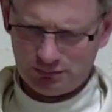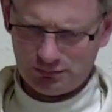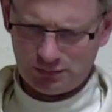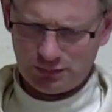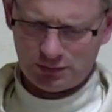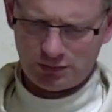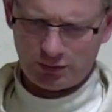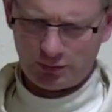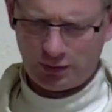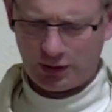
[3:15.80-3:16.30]

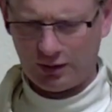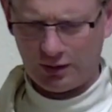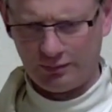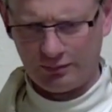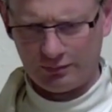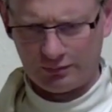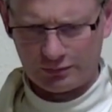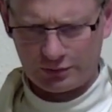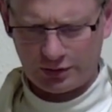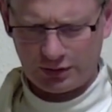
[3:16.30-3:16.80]
her mom
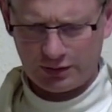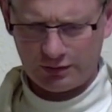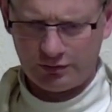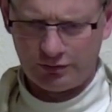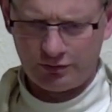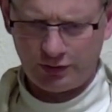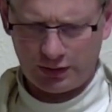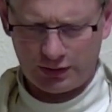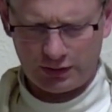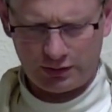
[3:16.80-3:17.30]
trying to
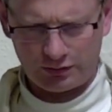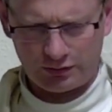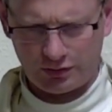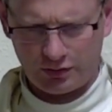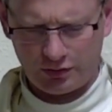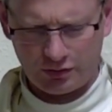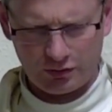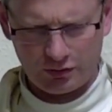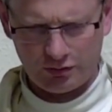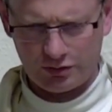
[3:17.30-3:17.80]
fight their
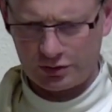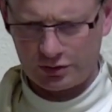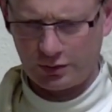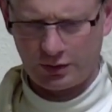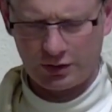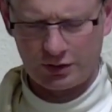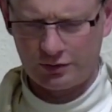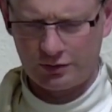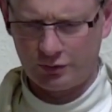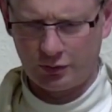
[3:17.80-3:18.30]
corner and so on and
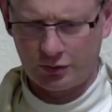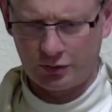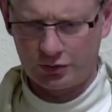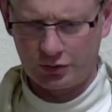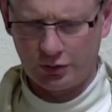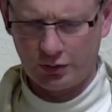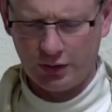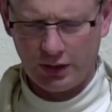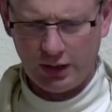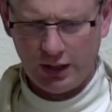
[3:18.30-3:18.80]
so forth. So
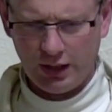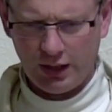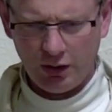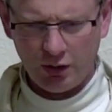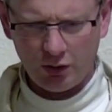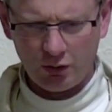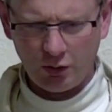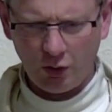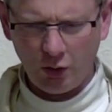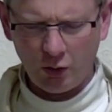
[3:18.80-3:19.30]

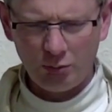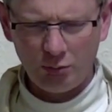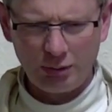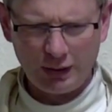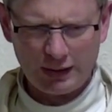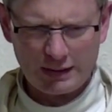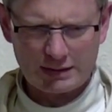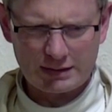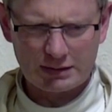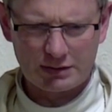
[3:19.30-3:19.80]
un
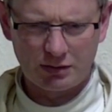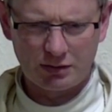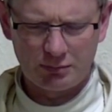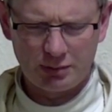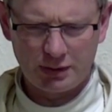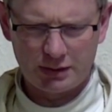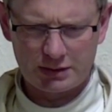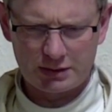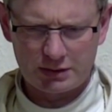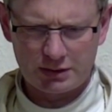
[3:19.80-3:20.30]
unpleasant,
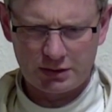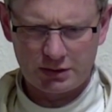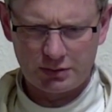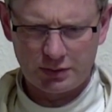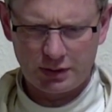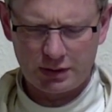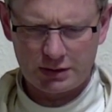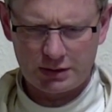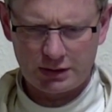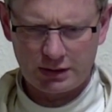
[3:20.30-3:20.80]
unpleasant
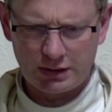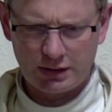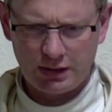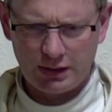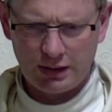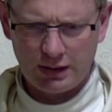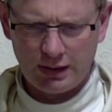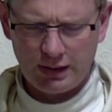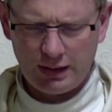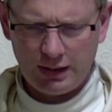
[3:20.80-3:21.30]
situation.
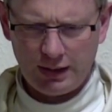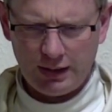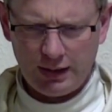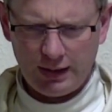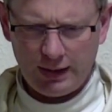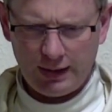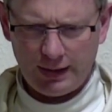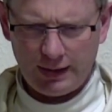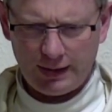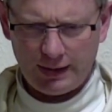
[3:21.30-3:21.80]

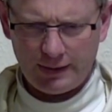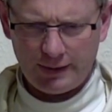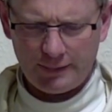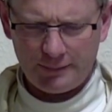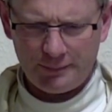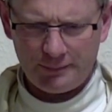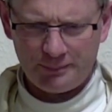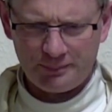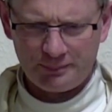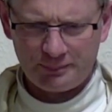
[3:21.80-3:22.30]
Um,
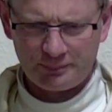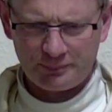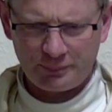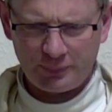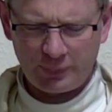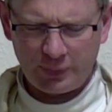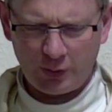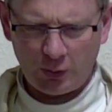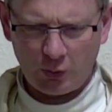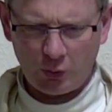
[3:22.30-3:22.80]

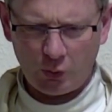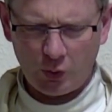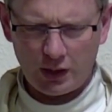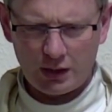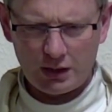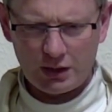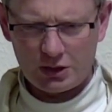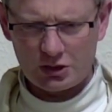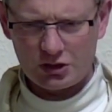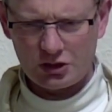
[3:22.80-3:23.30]
when
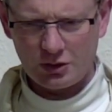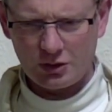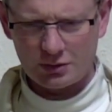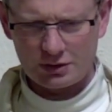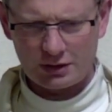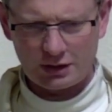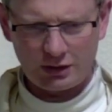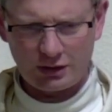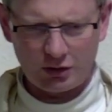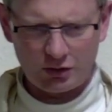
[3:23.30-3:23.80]
she was
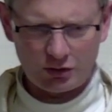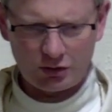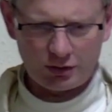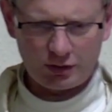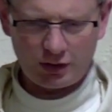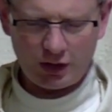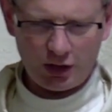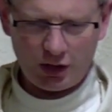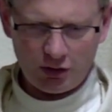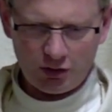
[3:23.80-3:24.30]
in her
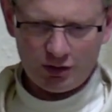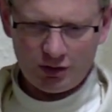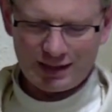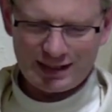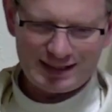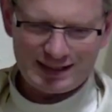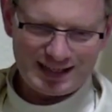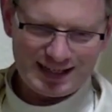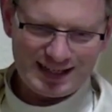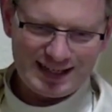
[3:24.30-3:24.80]
early
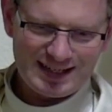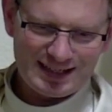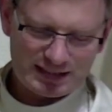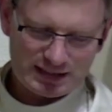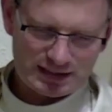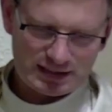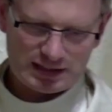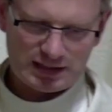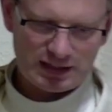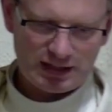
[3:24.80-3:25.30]

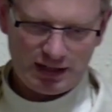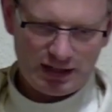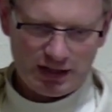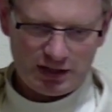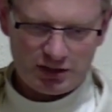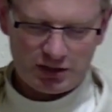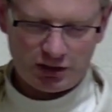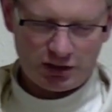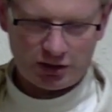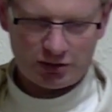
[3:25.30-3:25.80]
teens, she
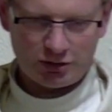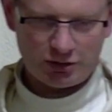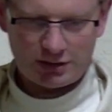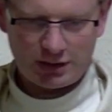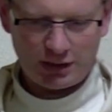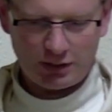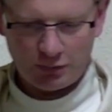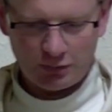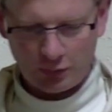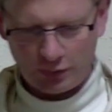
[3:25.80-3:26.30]
got struck
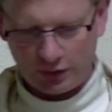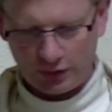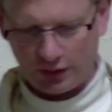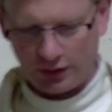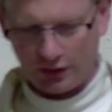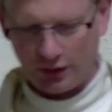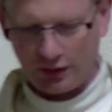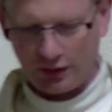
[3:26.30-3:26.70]
down with uh,